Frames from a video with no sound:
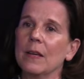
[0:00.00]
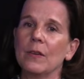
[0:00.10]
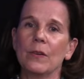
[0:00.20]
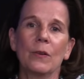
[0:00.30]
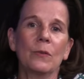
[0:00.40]

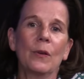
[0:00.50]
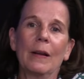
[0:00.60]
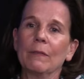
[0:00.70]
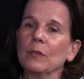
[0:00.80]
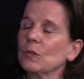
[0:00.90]
you know you
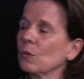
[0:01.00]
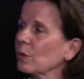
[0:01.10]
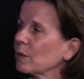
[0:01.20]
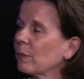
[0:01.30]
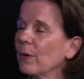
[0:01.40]
have the
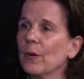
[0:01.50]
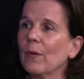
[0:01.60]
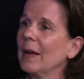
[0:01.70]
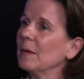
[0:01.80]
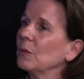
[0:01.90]
talks
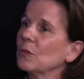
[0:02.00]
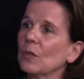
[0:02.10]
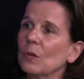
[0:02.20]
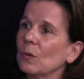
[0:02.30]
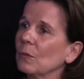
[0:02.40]
program which
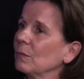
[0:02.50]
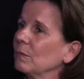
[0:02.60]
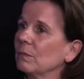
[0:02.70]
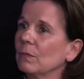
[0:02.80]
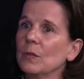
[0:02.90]
are
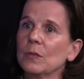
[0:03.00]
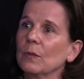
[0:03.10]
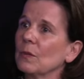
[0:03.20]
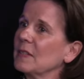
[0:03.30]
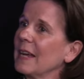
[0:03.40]
most
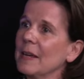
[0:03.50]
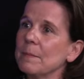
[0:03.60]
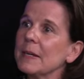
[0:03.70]
of the time mm-hmm.